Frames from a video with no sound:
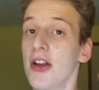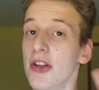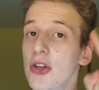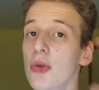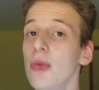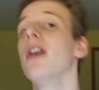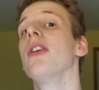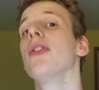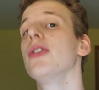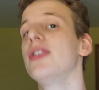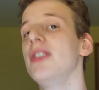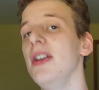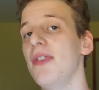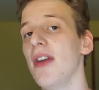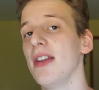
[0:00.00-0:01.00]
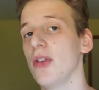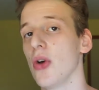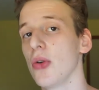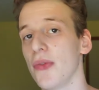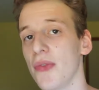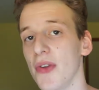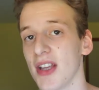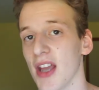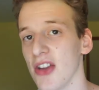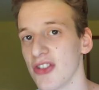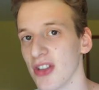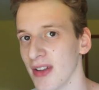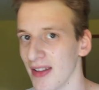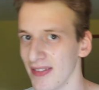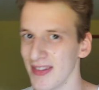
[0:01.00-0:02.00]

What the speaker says: you will receive a notification